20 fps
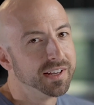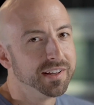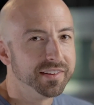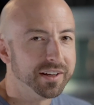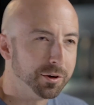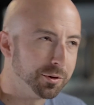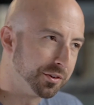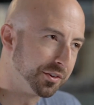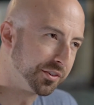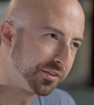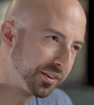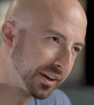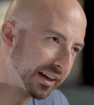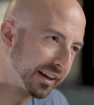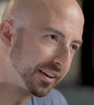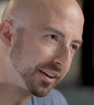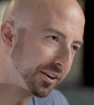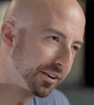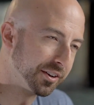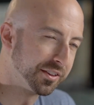that was a
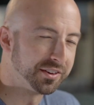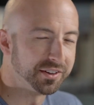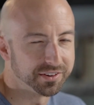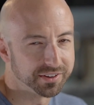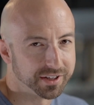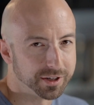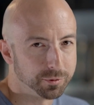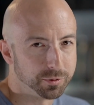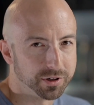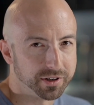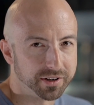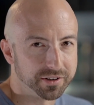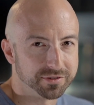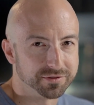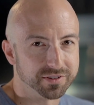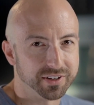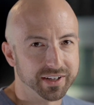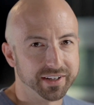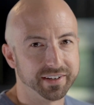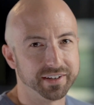secondary thing that I wanted to
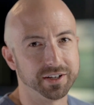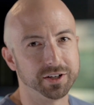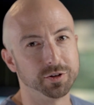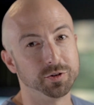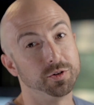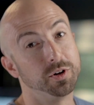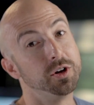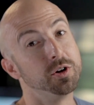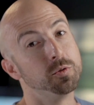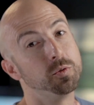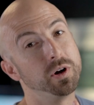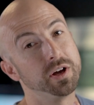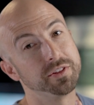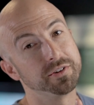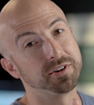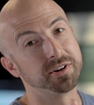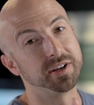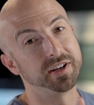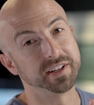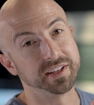find out,
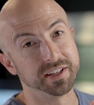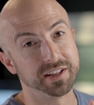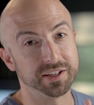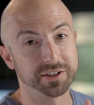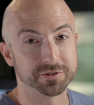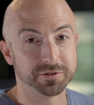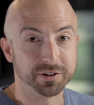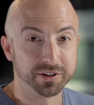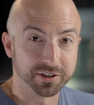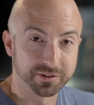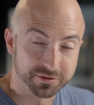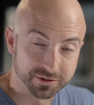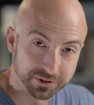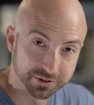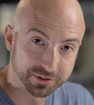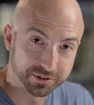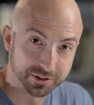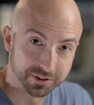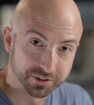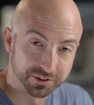whether or not electronic
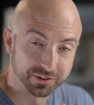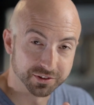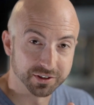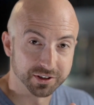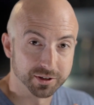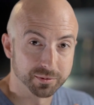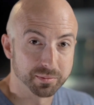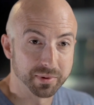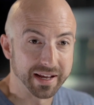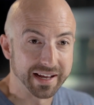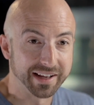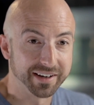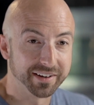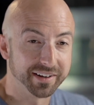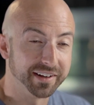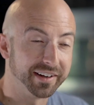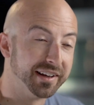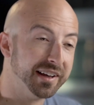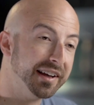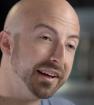first curtain shutter
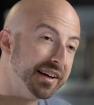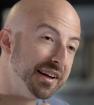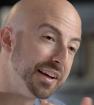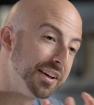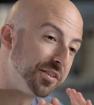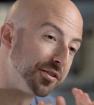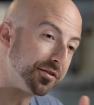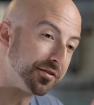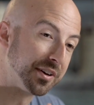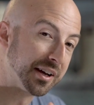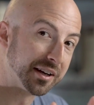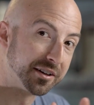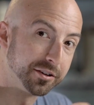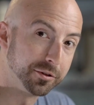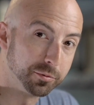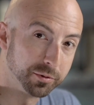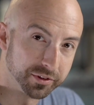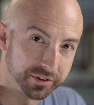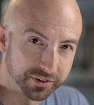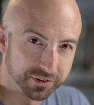banding is
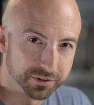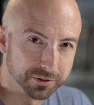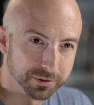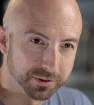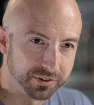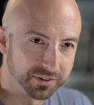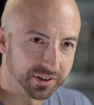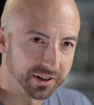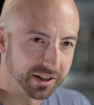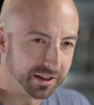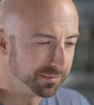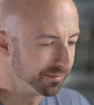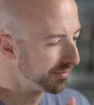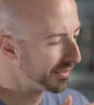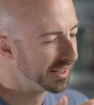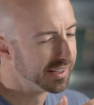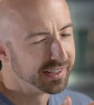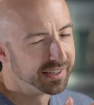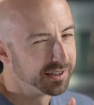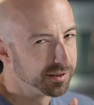affected with this new design.
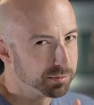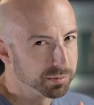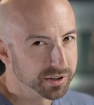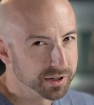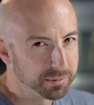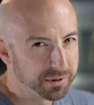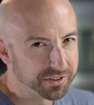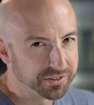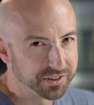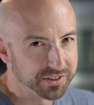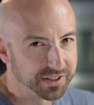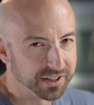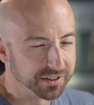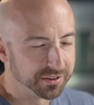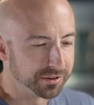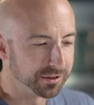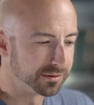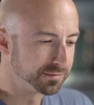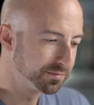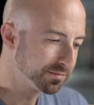It's pretty much
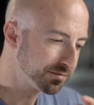identical.